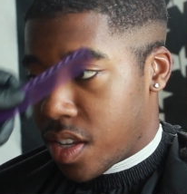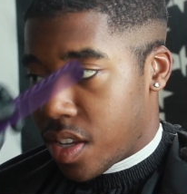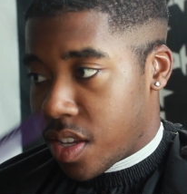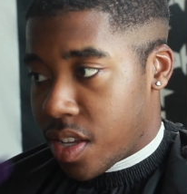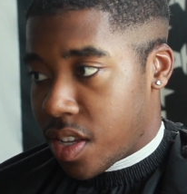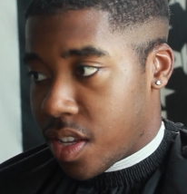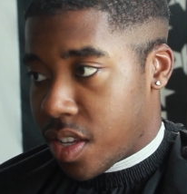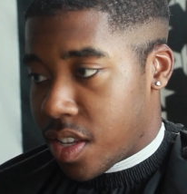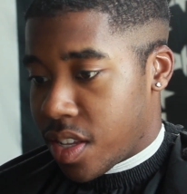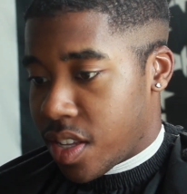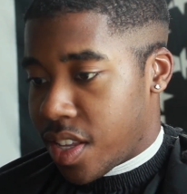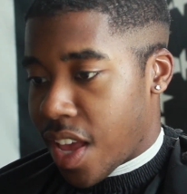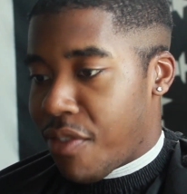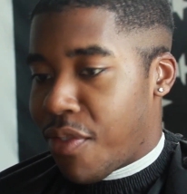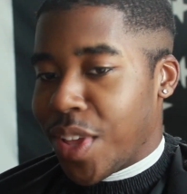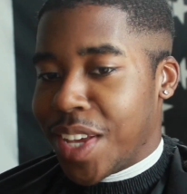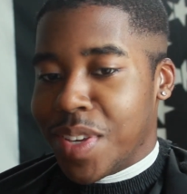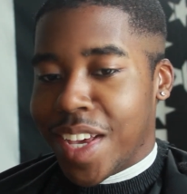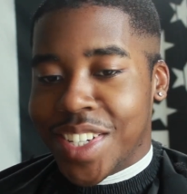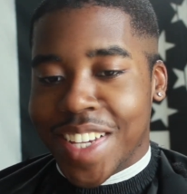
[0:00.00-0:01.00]
because that's how it's
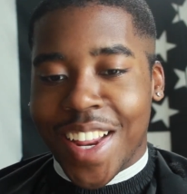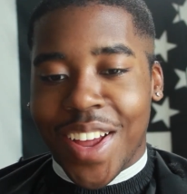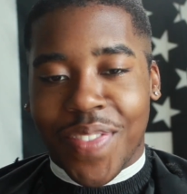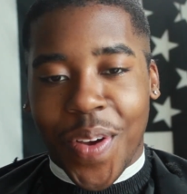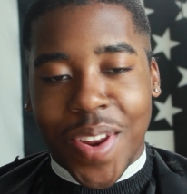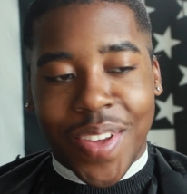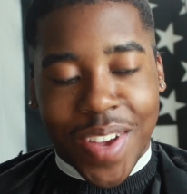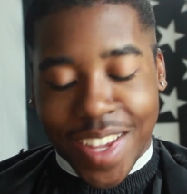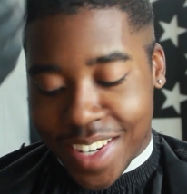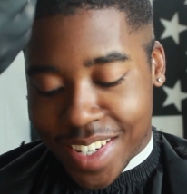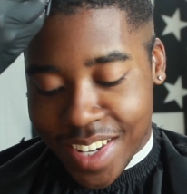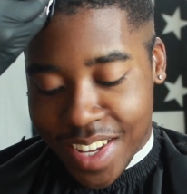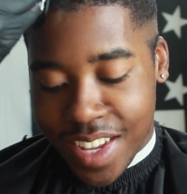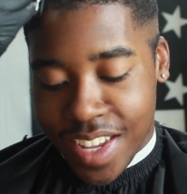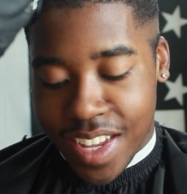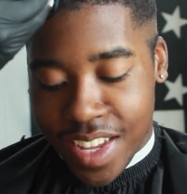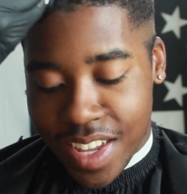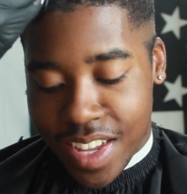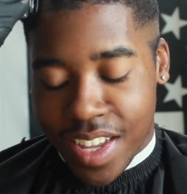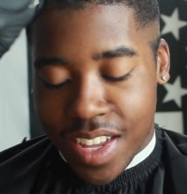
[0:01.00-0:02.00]
gonna look when it's
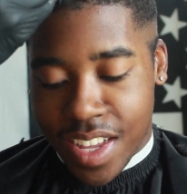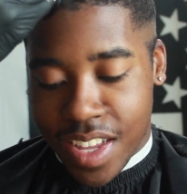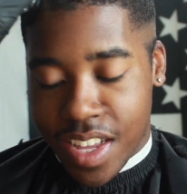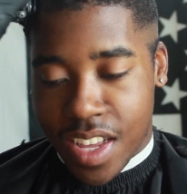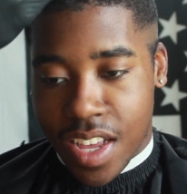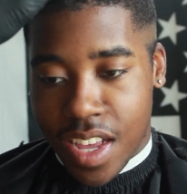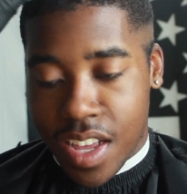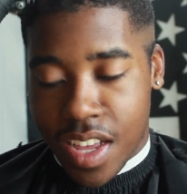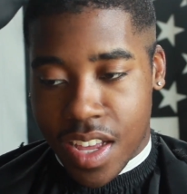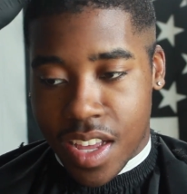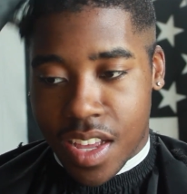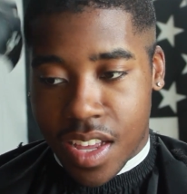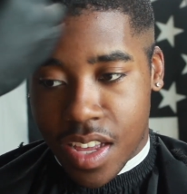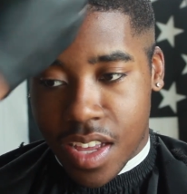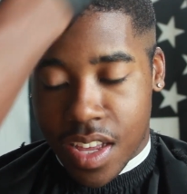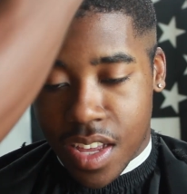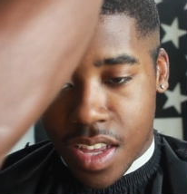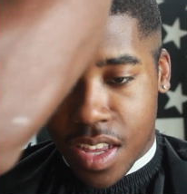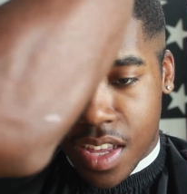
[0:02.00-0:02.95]
laid down. So you